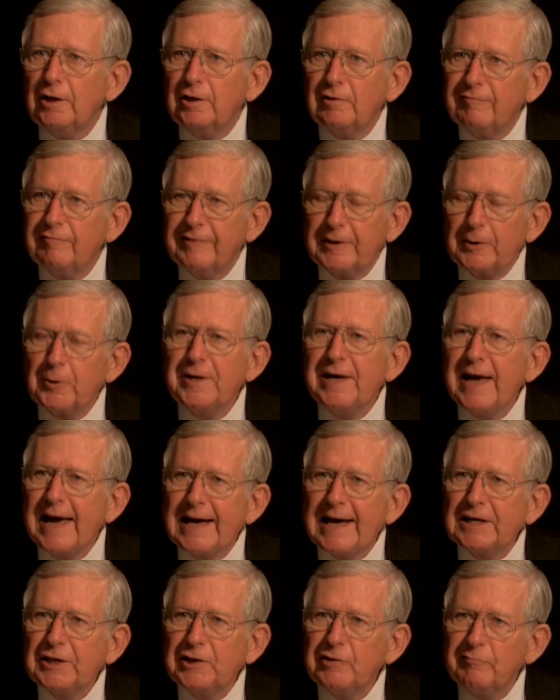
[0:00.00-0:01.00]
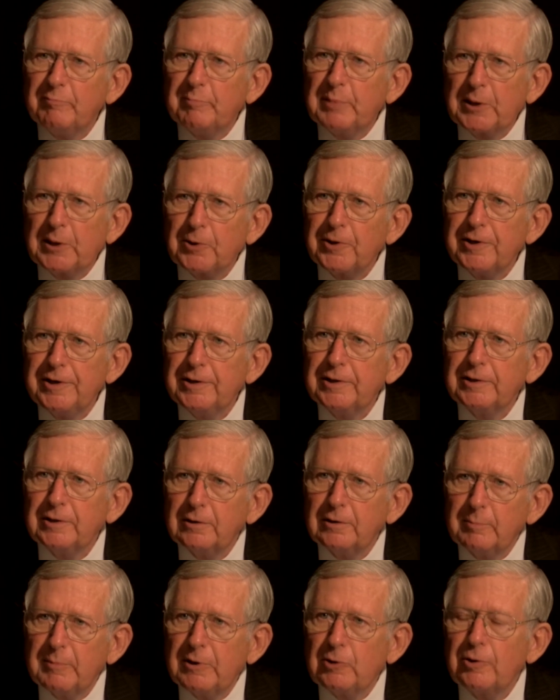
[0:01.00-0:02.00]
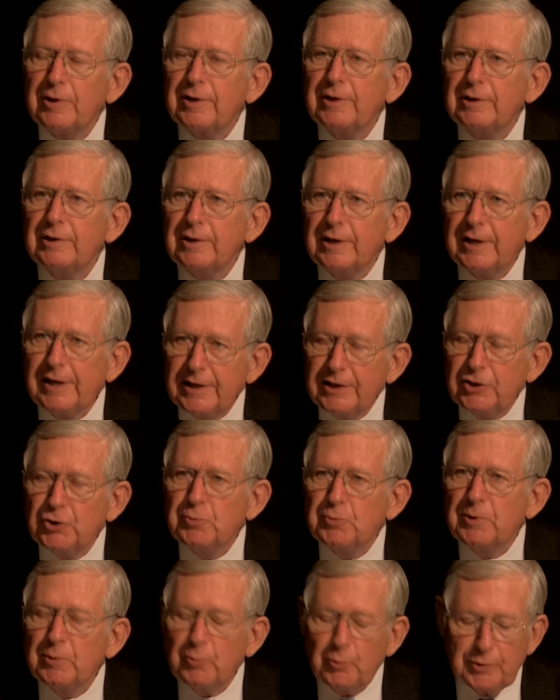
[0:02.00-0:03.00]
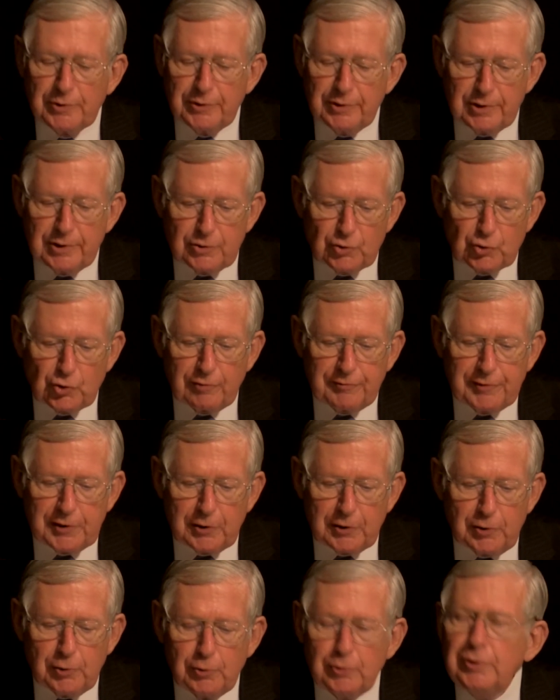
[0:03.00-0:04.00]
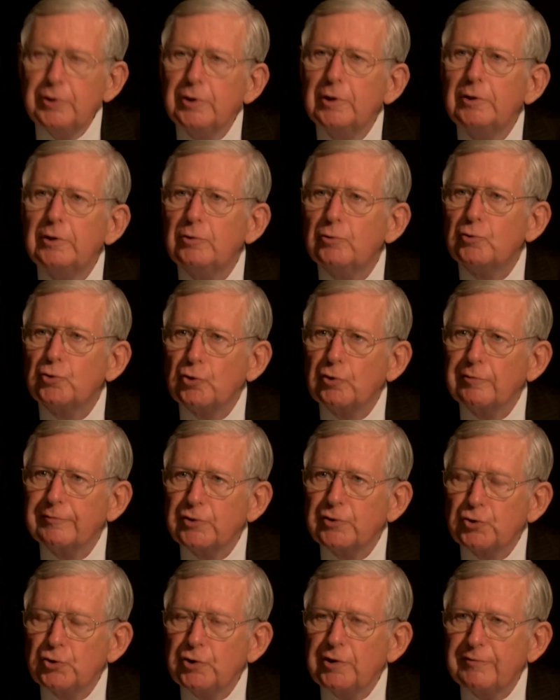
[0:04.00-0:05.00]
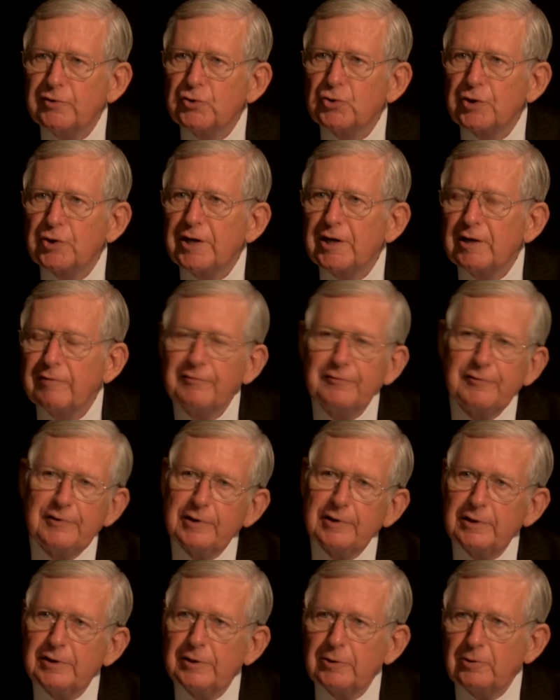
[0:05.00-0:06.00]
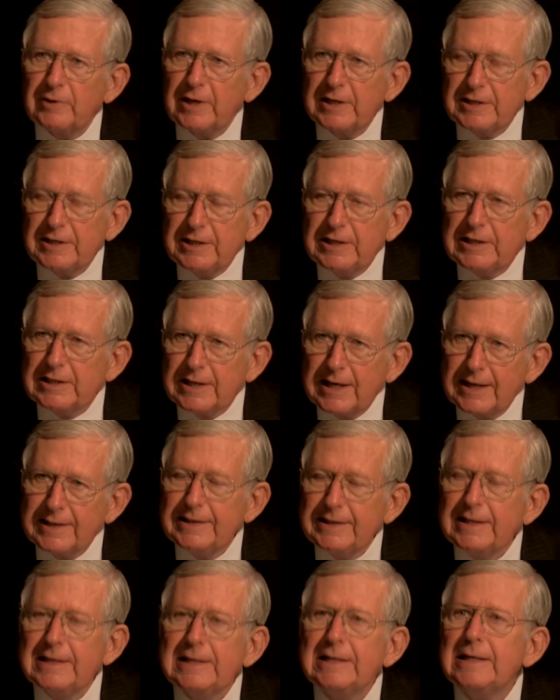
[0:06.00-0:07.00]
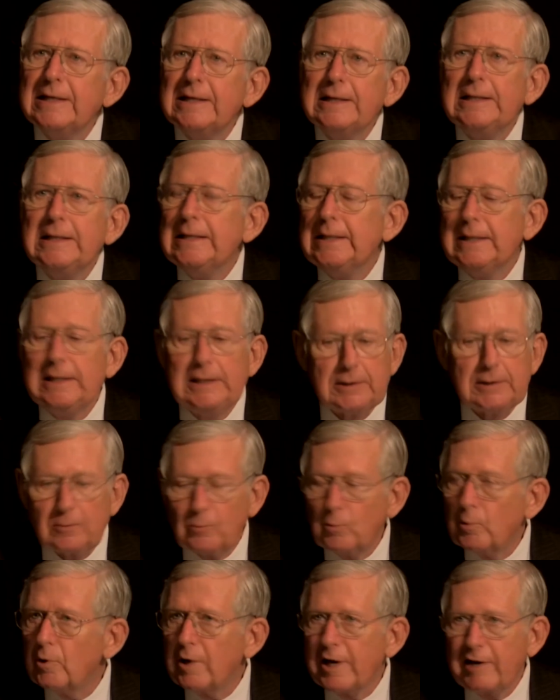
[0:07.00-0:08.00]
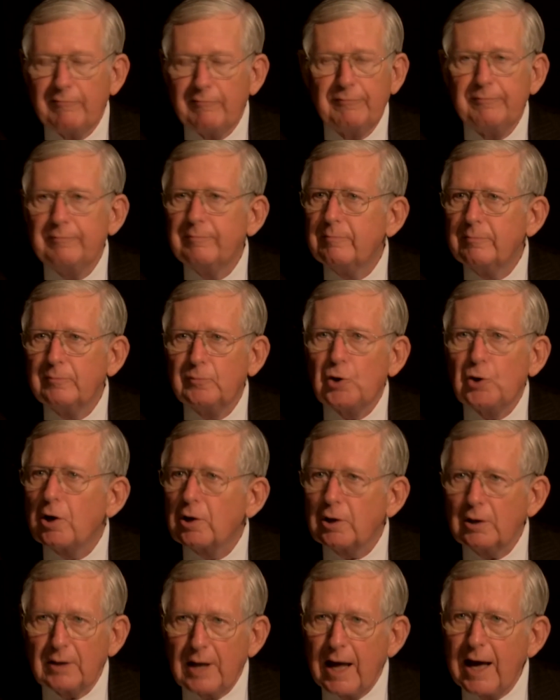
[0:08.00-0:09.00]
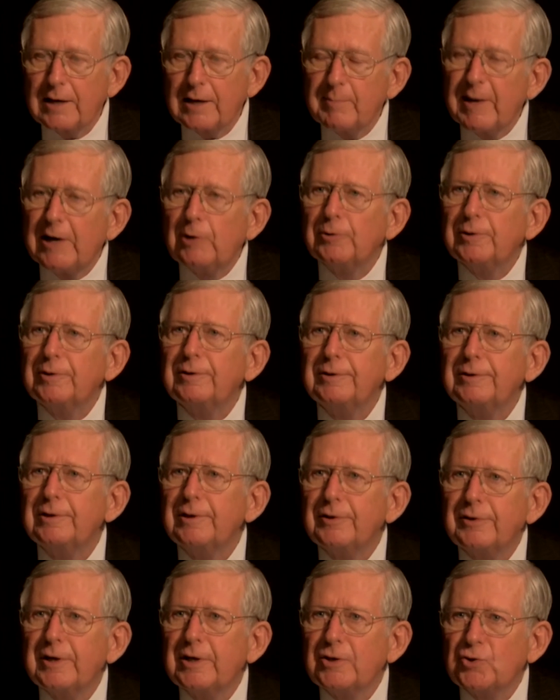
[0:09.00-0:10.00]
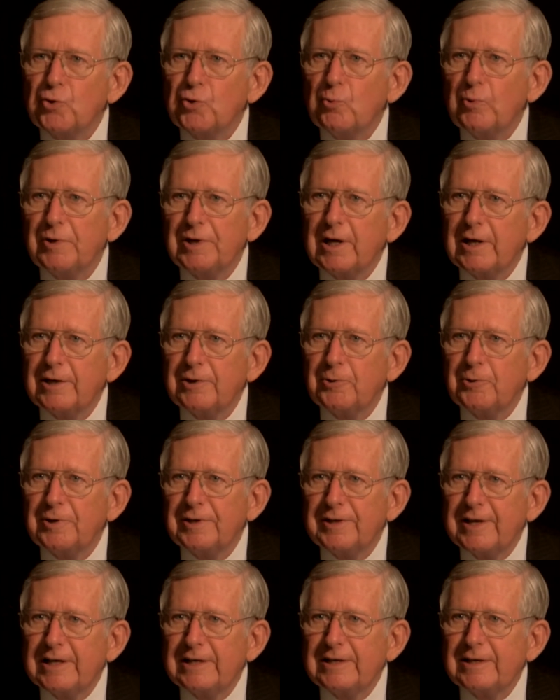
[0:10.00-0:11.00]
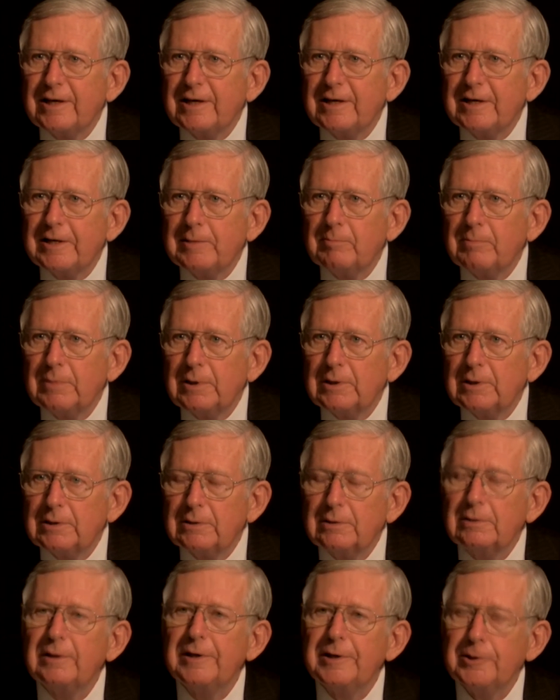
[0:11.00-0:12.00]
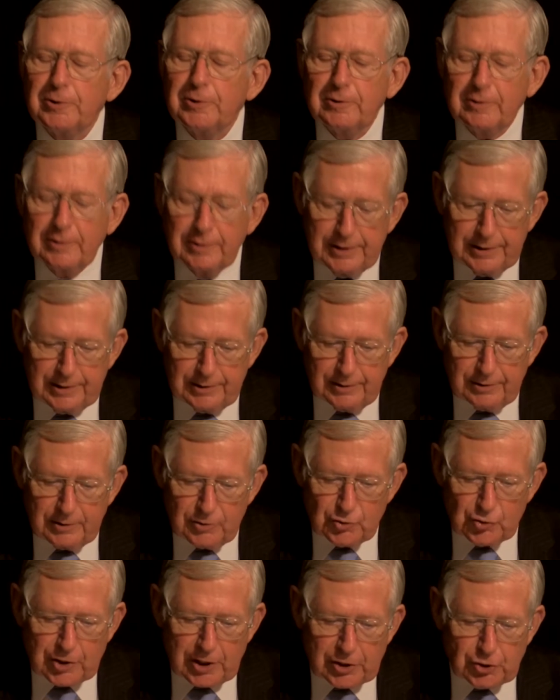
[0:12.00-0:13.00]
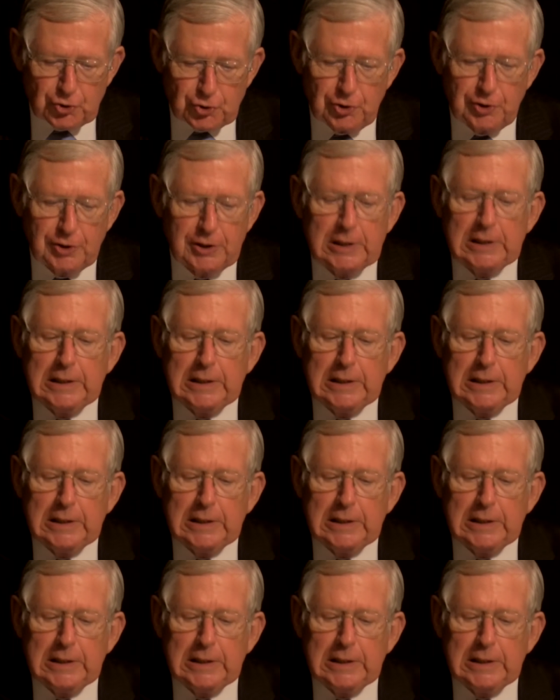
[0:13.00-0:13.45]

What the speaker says: very active period in American engagement with the Soviet Union. You serve as Chief of Staff until 1990. We'll talk a lot about things that went on during that time later in the discussion.